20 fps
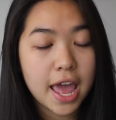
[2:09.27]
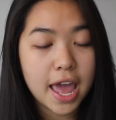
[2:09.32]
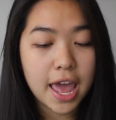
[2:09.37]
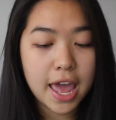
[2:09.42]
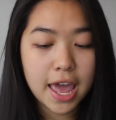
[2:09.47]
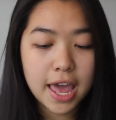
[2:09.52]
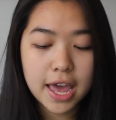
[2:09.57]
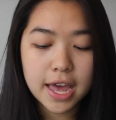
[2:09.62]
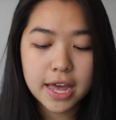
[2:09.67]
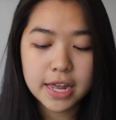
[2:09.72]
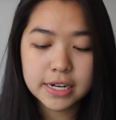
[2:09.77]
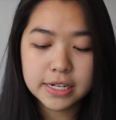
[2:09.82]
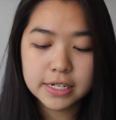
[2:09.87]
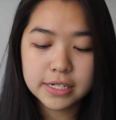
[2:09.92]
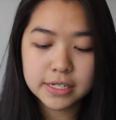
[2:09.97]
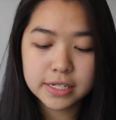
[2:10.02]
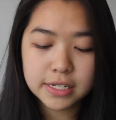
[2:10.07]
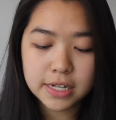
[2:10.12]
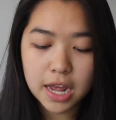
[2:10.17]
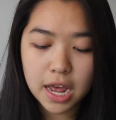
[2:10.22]

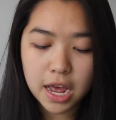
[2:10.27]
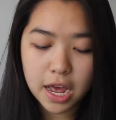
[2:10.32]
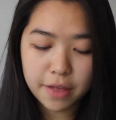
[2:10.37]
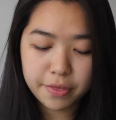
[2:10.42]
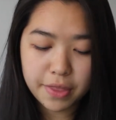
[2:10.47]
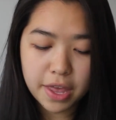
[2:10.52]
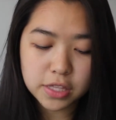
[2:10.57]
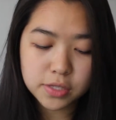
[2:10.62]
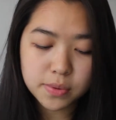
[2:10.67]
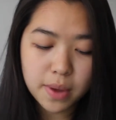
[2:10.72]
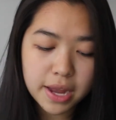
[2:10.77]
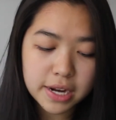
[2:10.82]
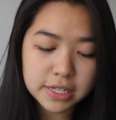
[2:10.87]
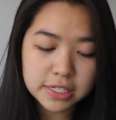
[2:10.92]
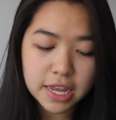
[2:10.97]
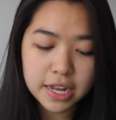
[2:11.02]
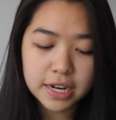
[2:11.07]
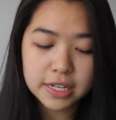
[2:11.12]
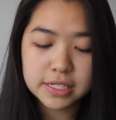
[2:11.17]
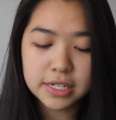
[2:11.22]
and that's why I
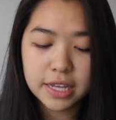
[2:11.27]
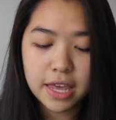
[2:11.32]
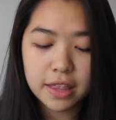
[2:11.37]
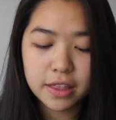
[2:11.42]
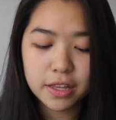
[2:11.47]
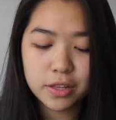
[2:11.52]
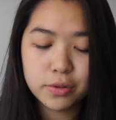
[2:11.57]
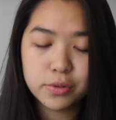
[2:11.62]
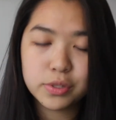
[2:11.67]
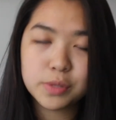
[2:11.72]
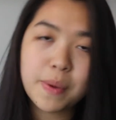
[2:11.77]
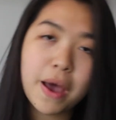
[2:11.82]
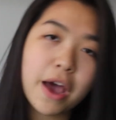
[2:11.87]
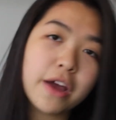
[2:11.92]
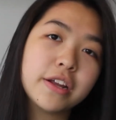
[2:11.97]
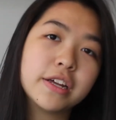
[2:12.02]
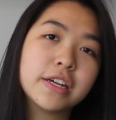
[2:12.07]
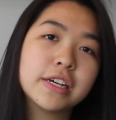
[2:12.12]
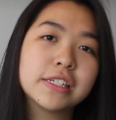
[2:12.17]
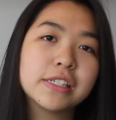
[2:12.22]
decided to get the loose
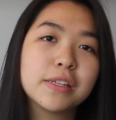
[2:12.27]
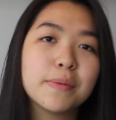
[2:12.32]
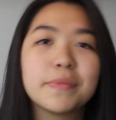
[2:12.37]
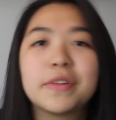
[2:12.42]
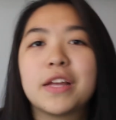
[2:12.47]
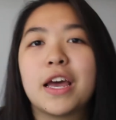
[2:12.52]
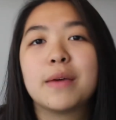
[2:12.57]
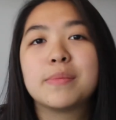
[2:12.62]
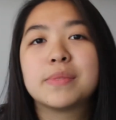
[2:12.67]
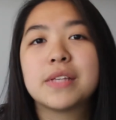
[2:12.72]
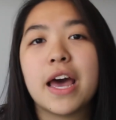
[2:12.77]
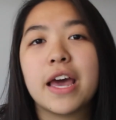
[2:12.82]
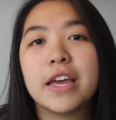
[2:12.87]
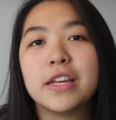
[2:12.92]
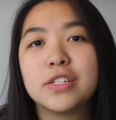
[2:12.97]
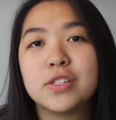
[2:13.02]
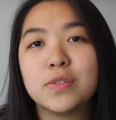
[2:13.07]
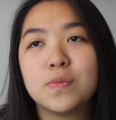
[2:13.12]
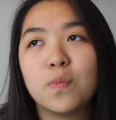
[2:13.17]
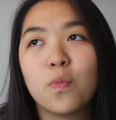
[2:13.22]
powder, because sometimes
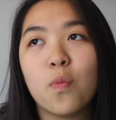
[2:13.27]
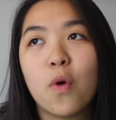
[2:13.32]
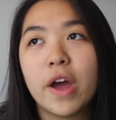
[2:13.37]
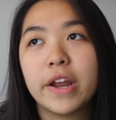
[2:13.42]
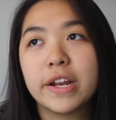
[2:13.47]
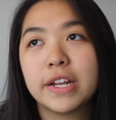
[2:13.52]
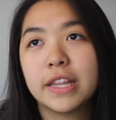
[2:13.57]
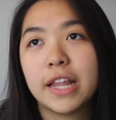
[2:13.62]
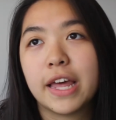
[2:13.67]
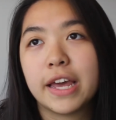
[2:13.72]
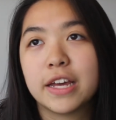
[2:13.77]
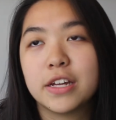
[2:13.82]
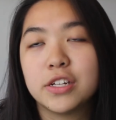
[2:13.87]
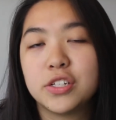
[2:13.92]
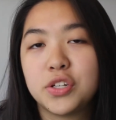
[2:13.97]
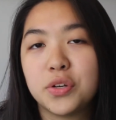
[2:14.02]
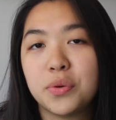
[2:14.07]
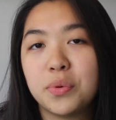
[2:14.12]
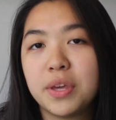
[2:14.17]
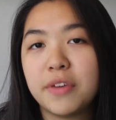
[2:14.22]
I want like a
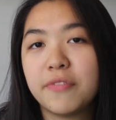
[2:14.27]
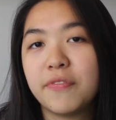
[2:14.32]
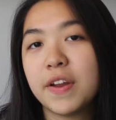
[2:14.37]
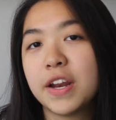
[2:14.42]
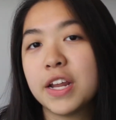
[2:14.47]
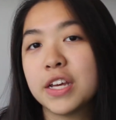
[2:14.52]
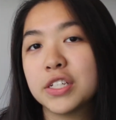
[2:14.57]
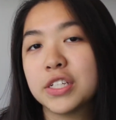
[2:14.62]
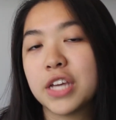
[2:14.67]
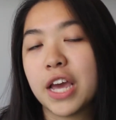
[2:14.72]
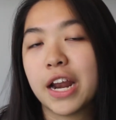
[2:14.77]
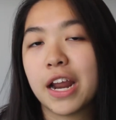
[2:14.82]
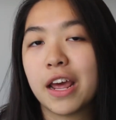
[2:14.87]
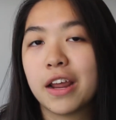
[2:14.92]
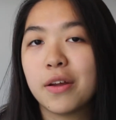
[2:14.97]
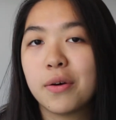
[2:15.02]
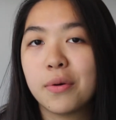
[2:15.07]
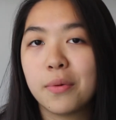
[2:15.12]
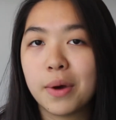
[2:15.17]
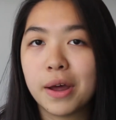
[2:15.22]
dewy finish and I
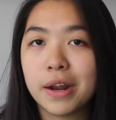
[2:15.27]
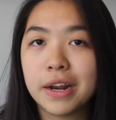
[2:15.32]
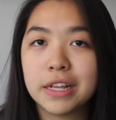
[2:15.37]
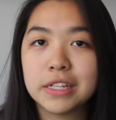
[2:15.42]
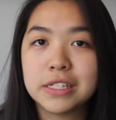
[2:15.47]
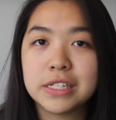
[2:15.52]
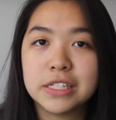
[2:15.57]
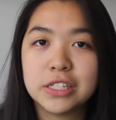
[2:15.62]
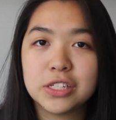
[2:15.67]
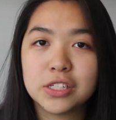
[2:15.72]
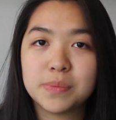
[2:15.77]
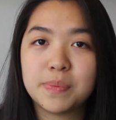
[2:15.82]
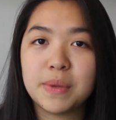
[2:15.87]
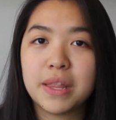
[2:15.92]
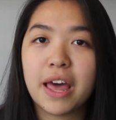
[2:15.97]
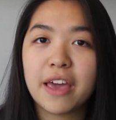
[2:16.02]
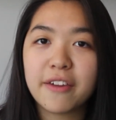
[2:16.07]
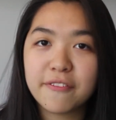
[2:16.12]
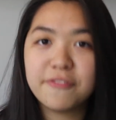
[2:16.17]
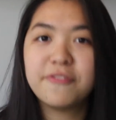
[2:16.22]
don't want it to just be
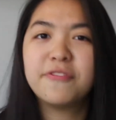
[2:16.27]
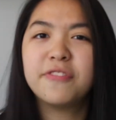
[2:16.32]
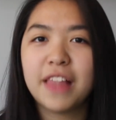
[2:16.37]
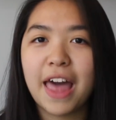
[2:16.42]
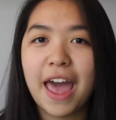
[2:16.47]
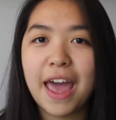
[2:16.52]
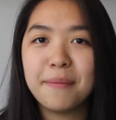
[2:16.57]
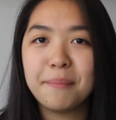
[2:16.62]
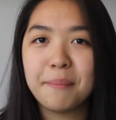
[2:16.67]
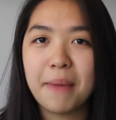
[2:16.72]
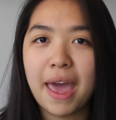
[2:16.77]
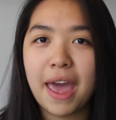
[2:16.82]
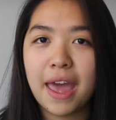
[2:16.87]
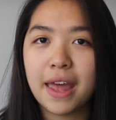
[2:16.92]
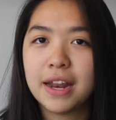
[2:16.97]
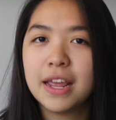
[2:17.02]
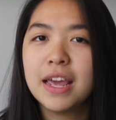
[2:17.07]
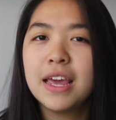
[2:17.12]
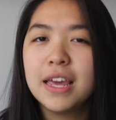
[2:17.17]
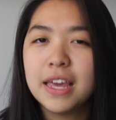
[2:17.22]
like flat
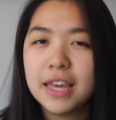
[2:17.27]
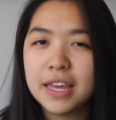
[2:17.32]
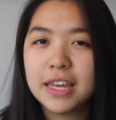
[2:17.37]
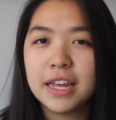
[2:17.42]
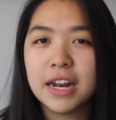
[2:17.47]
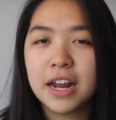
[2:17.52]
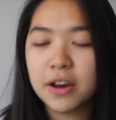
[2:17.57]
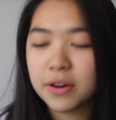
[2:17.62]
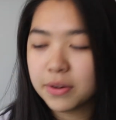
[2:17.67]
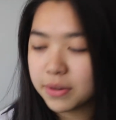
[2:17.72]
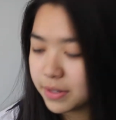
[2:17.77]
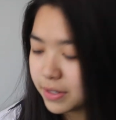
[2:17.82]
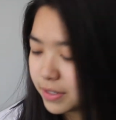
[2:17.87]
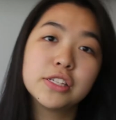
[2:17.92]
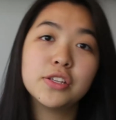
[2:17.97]
matte, you know.